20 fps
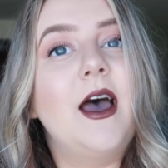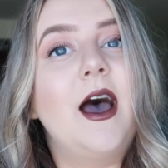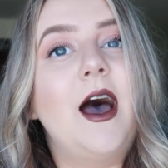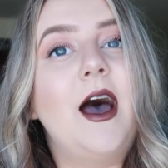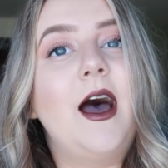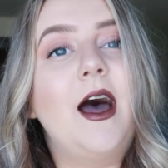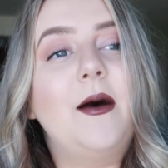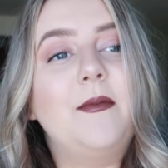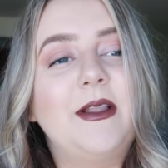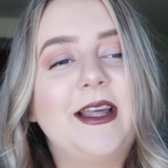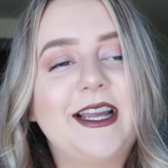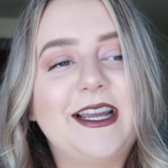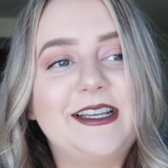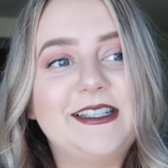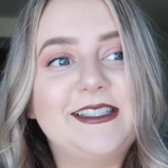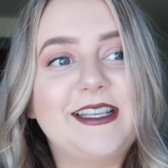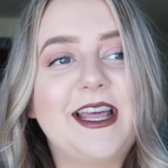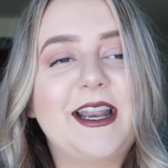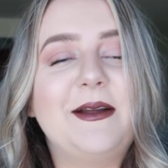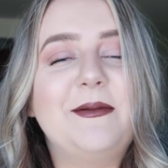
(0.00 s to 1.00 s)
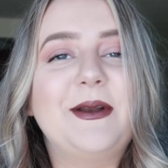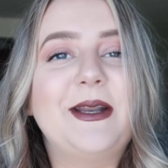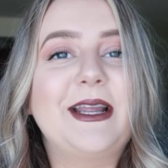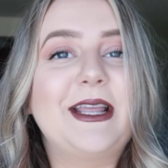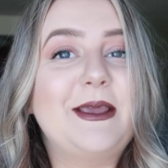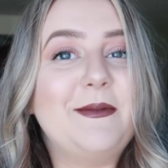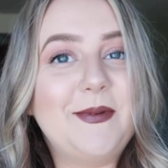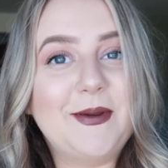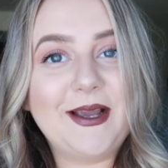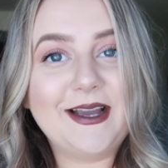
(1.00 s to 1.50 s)
um, like I said, I'm gonna
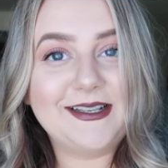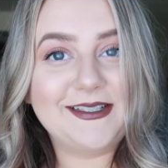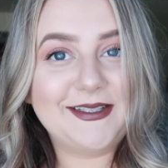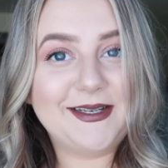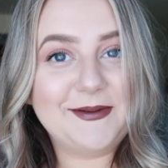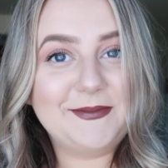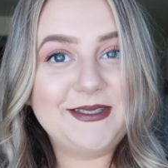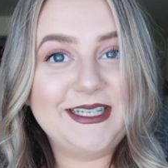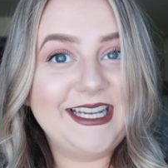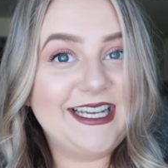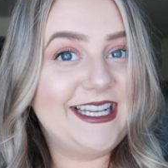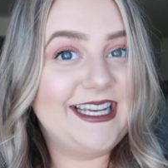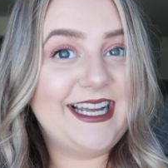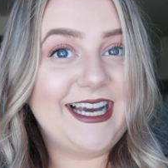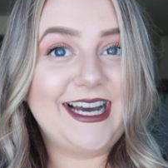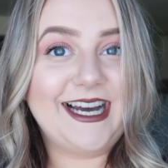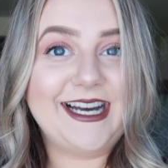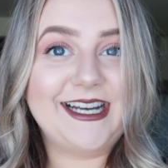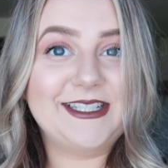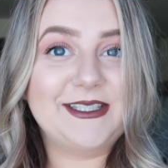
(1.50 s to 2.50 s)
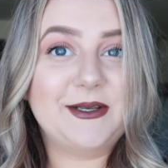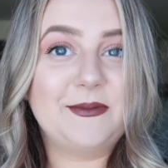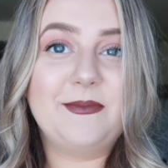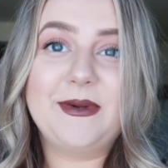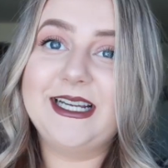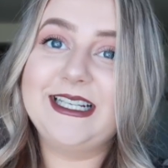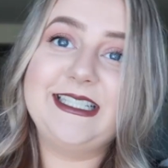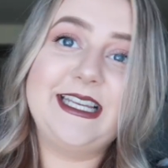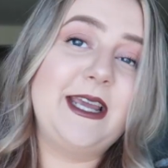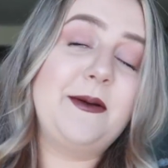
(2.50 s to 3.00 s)
keep you guys updated as
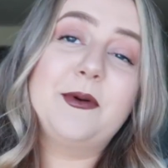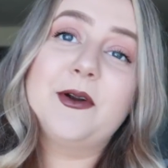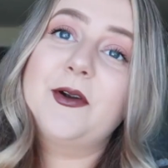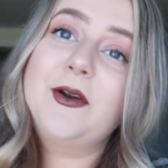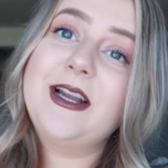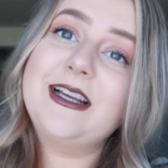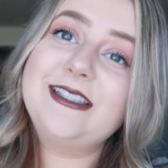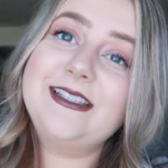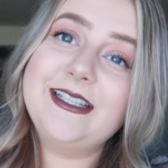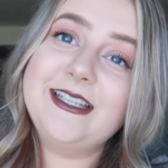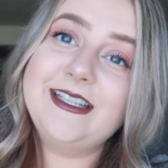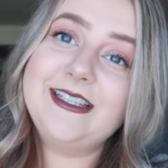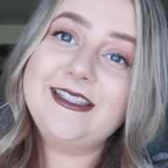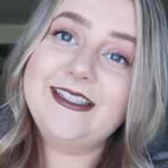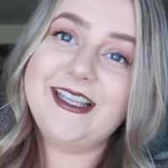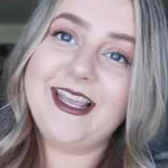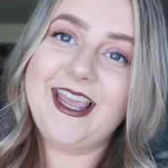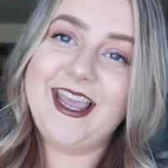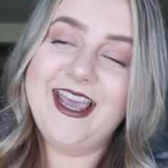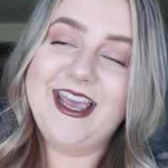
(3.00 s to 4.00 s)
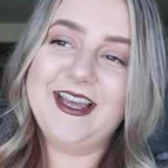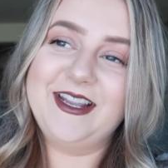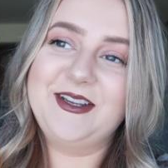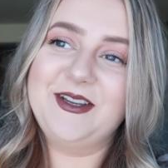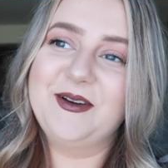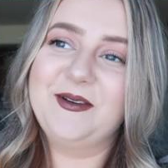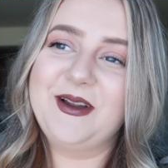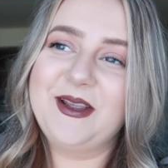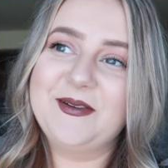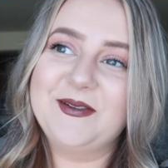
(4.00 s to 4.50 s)
my day progresses,
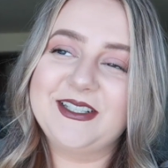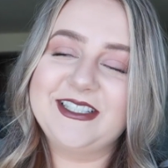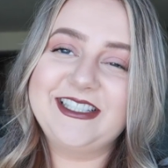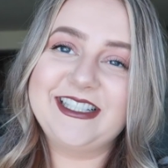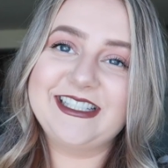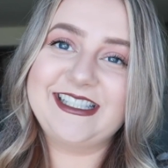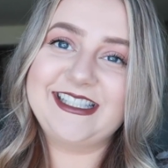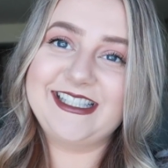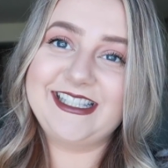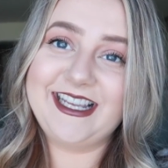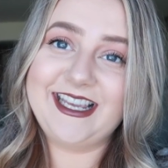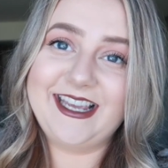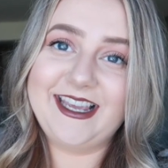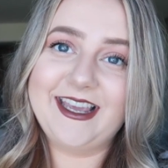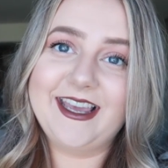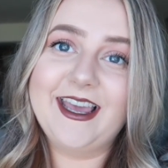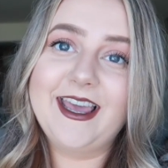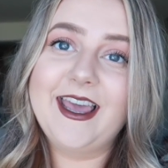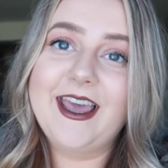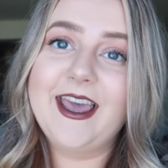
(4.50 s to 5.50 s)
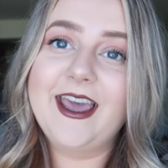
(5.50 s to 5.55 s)
and we will just see